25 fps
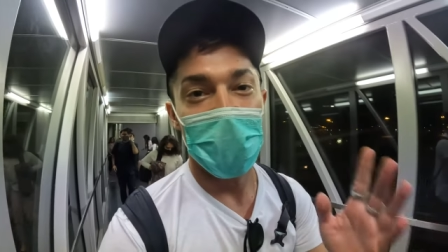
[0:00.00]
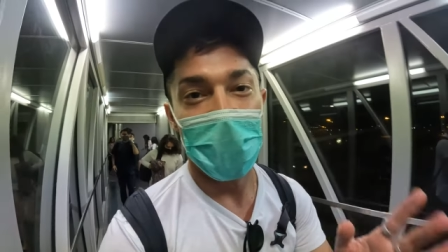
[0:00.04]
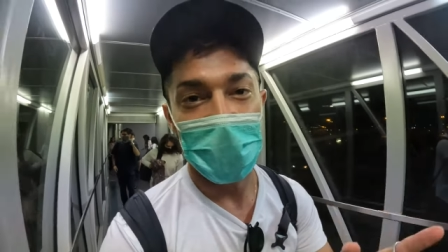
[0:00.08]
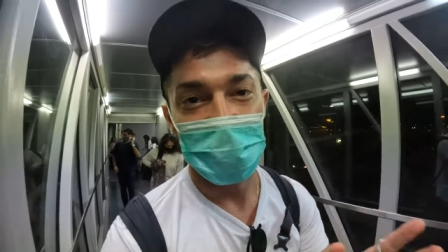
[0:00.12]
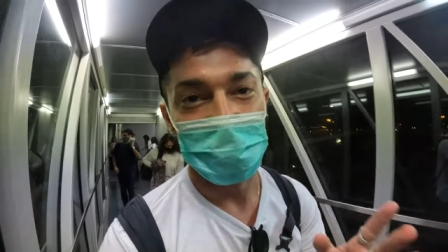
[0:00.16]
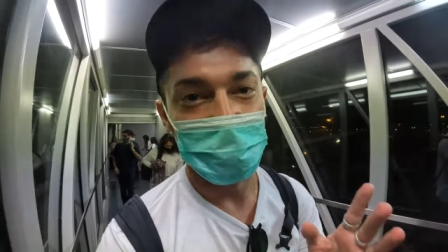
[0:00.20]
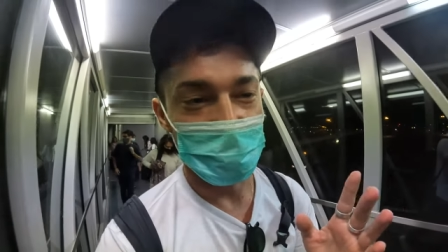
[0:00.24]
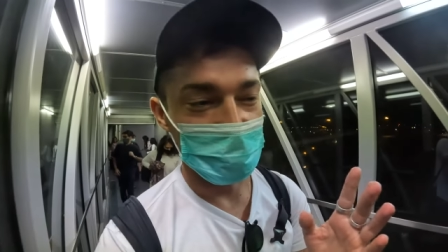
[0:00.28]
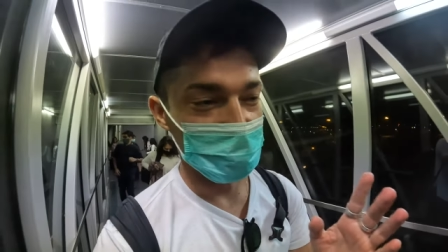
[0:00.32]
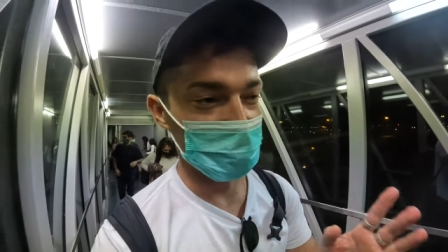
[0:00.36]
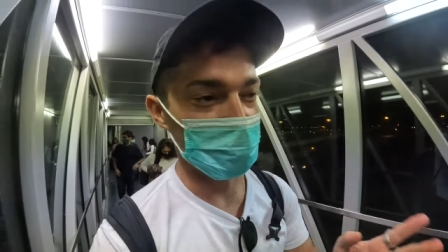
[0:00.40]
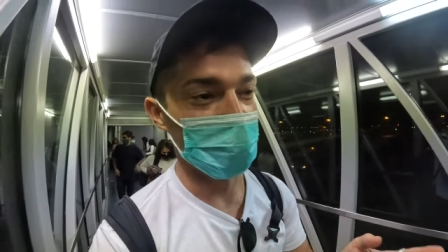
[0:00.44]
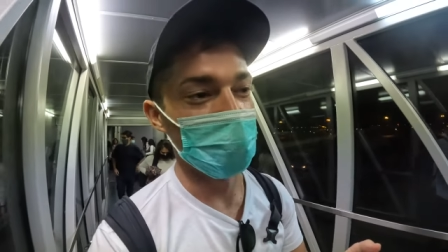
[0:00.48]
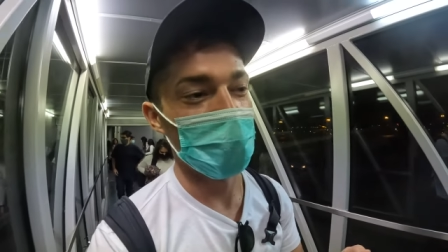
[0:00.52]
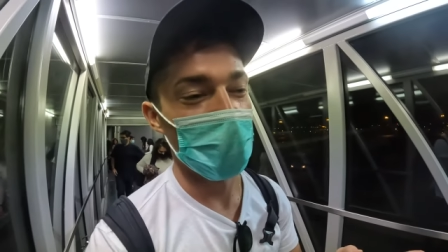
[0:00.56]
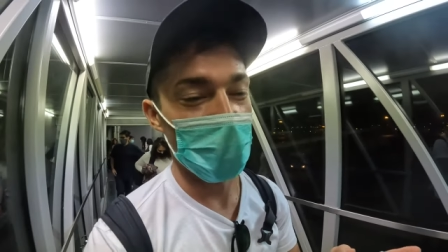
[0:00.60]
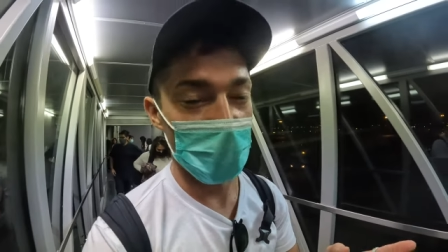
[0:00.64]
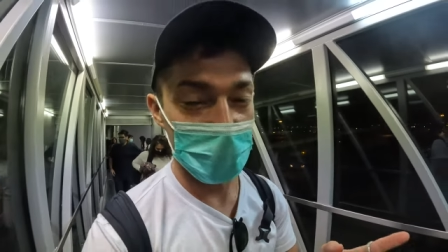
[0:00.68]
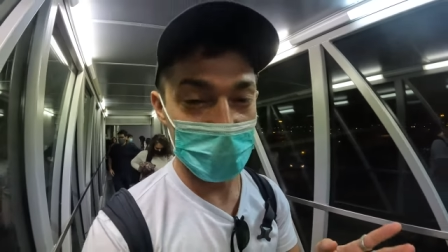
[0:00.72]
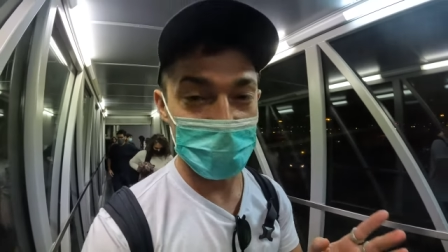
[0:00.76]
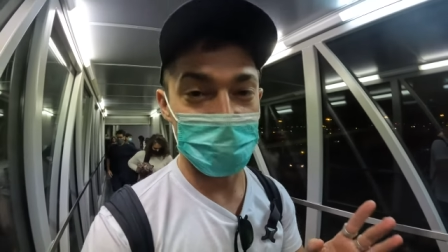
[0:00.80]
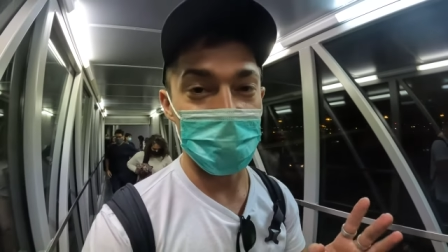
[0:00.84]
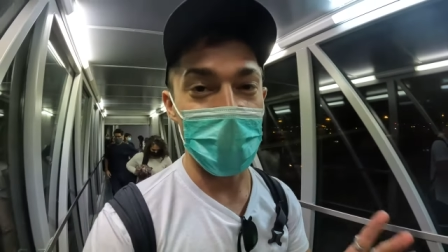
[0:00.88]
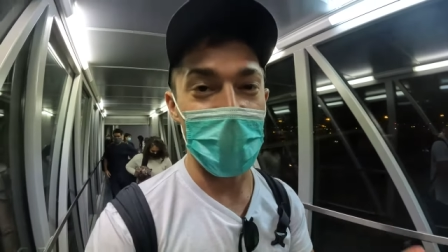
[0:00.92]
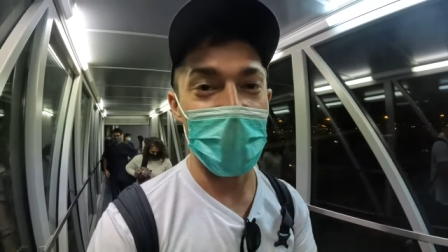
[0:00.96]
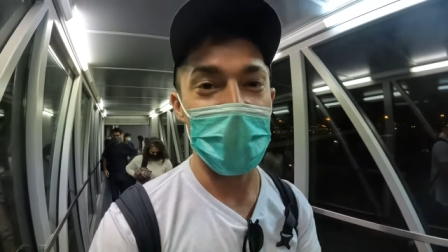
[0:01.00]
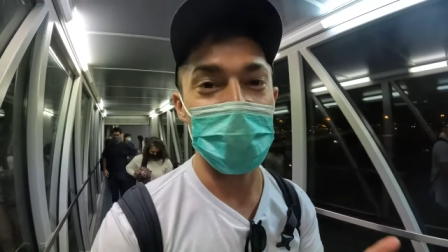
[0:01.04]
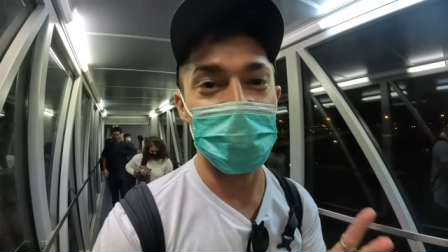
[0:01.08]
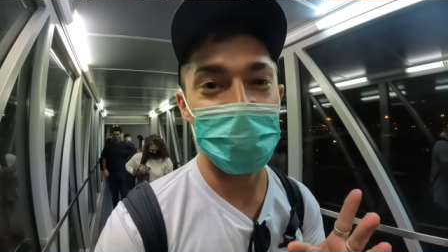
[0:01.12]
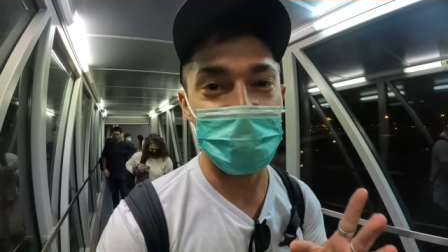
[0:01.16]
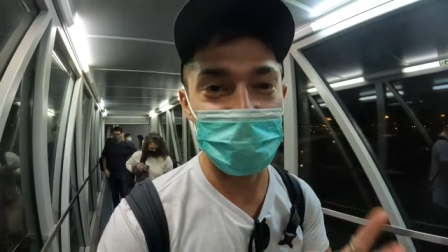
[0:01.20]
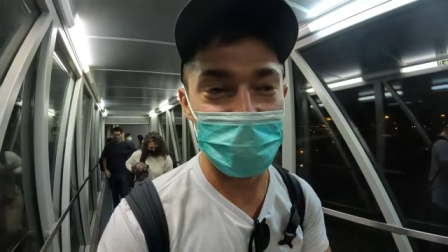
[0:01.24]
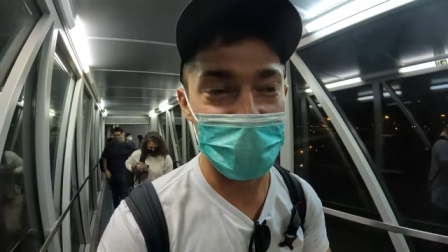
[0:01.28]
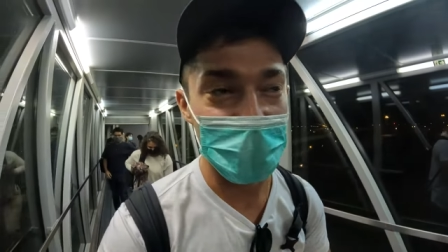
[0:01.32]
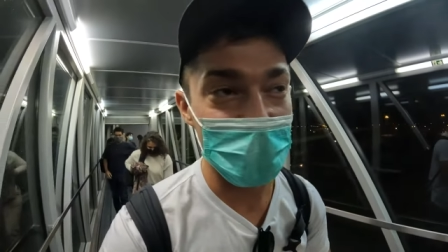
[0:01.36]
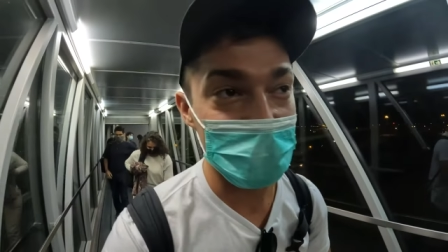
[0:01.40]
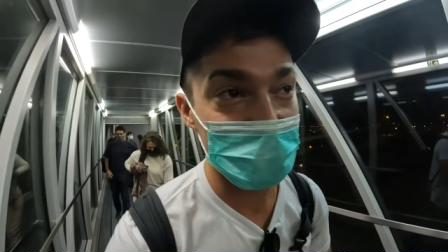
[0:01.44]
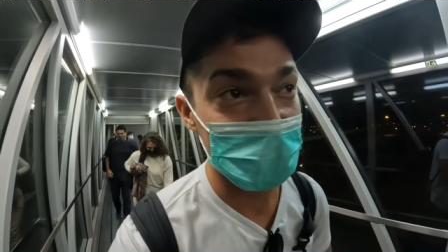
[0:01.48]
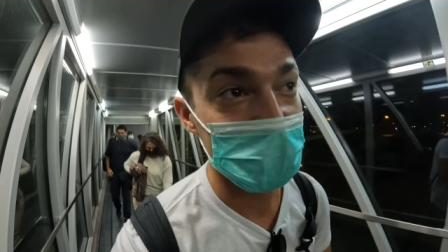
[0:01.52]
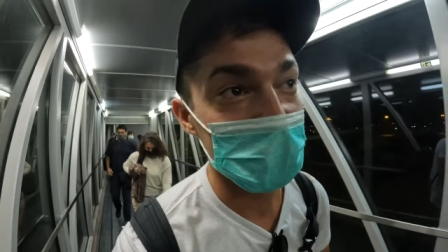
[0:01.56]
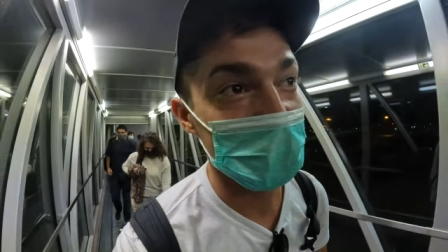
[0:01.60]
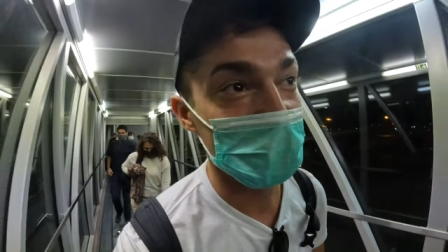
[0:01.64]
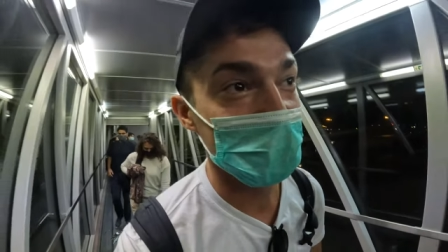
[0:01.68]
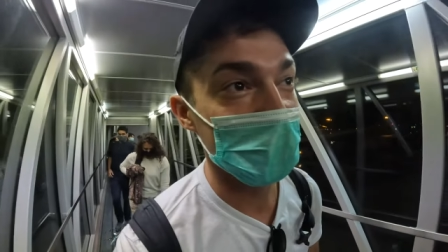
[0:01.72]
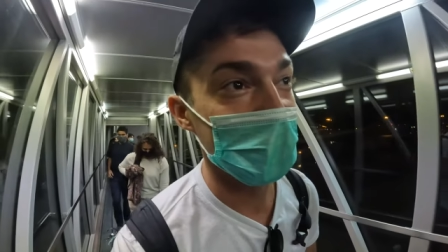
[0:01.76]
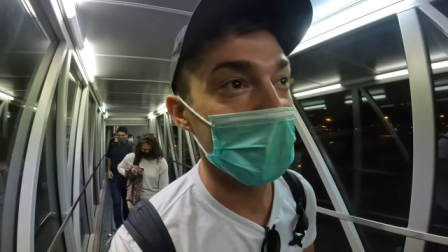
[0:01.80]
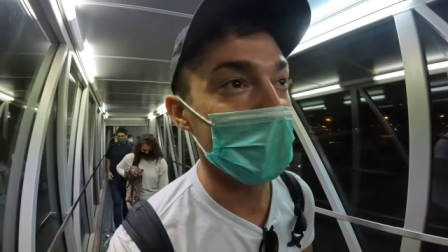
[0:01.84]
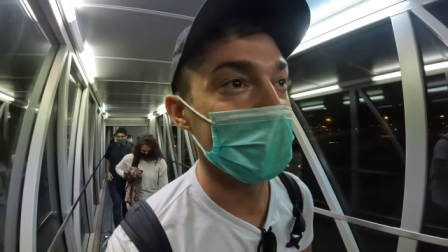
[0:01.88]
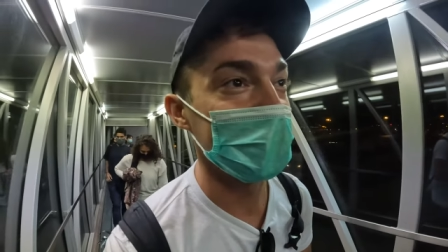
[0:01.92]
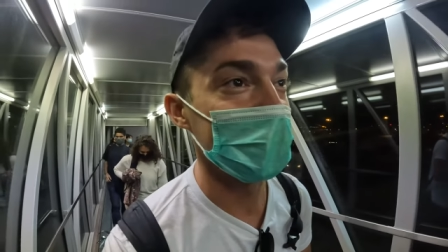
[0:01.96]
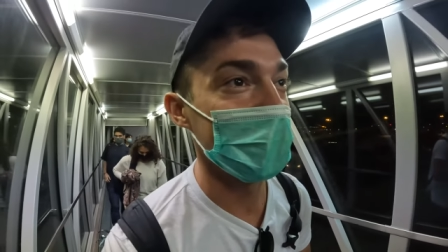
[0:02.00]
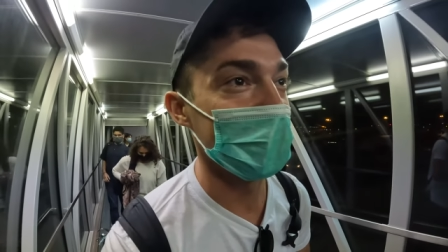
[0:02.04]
I just worked my energy up to